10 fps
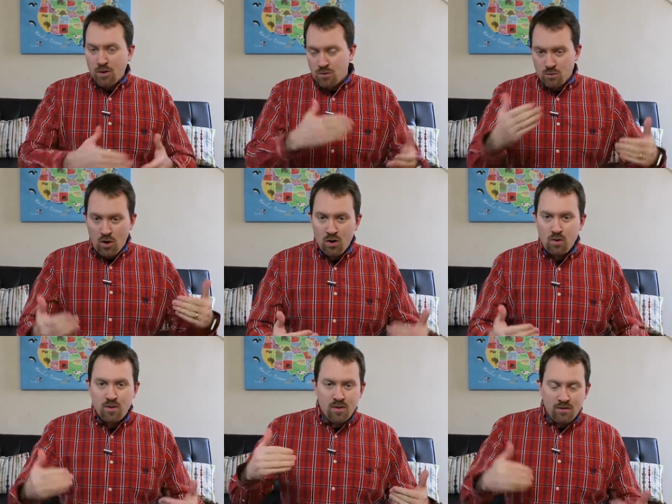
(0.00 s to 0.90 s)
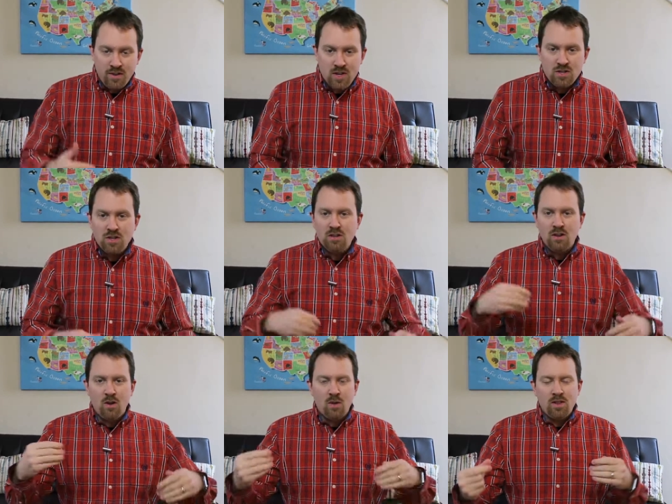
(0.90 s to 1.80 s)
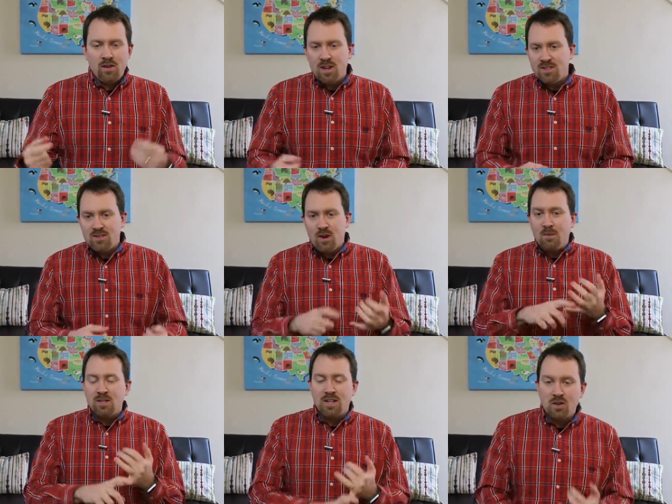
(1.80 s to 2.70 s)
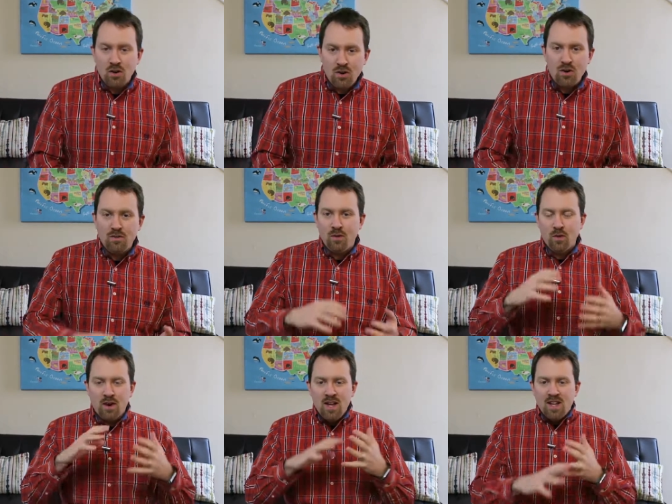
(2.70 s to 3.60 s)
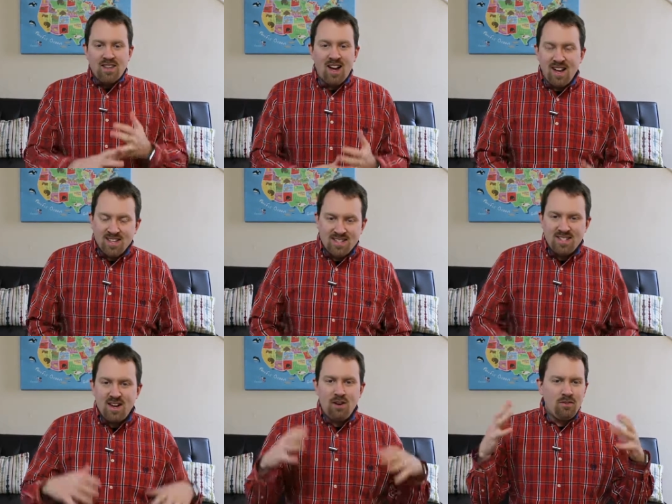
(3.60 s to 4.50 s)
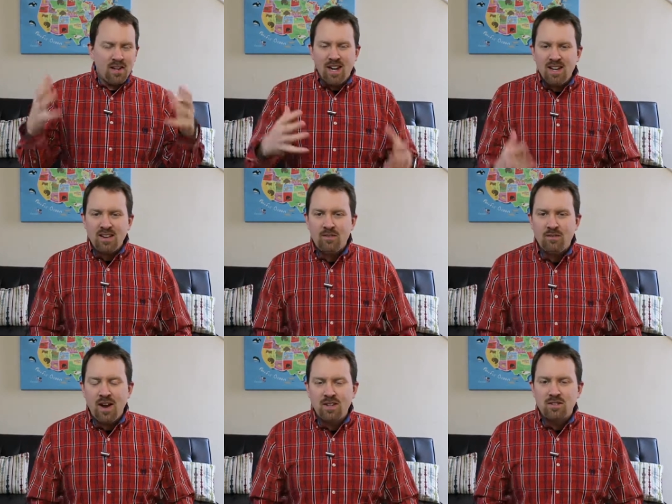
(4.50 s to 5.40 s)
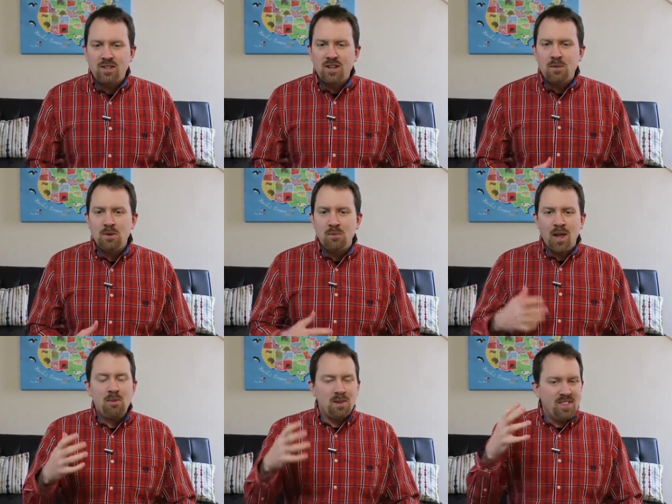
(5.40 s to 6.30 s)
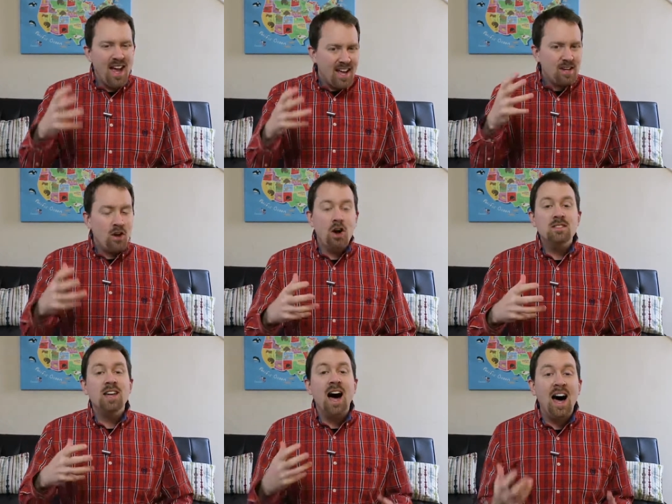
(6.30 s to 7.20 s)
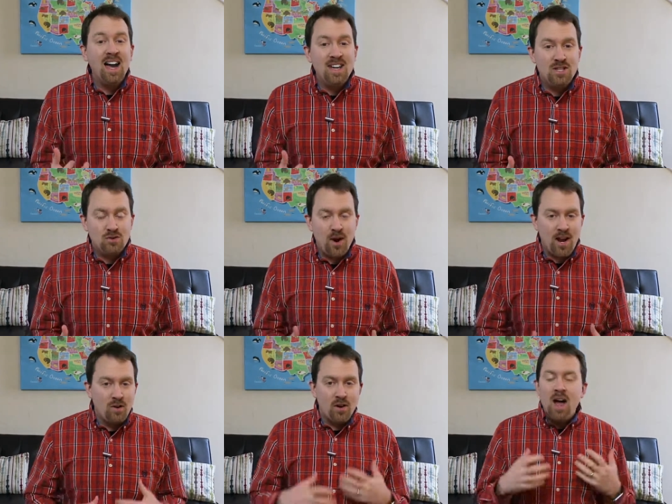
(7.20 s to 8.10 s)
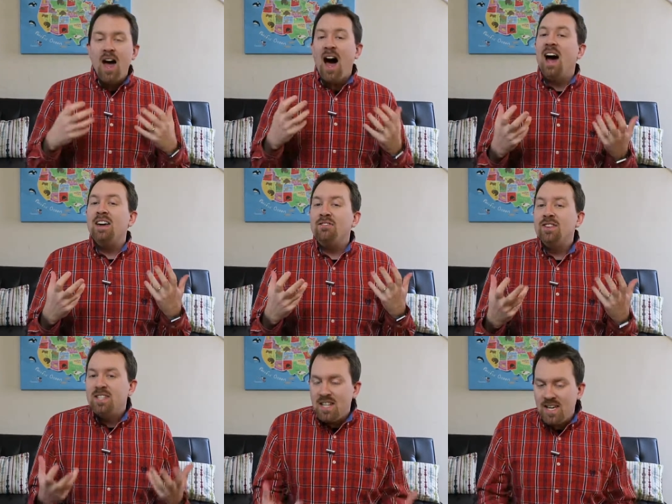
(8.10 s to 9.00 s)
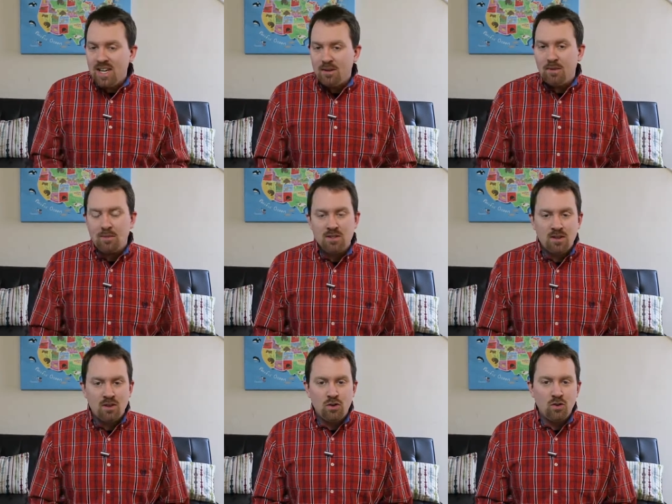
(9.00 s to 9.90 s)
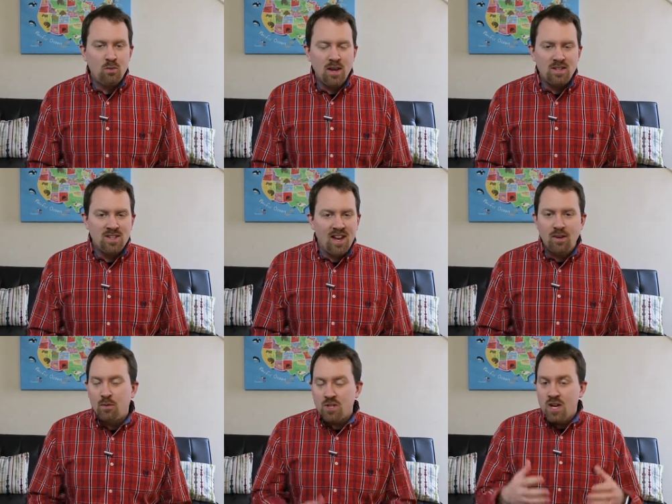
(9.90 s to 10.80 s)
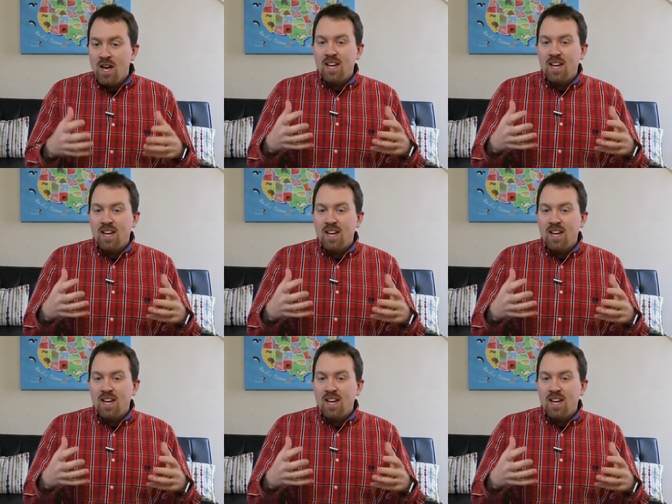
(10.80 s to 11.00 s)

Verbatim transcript: what's wrong with your vision, you know, whether it's your optic nerve or the eye itself, a lot of different factors can come into play, but that can cause eye strain or eye fatigue, maybe is a good way to say it, which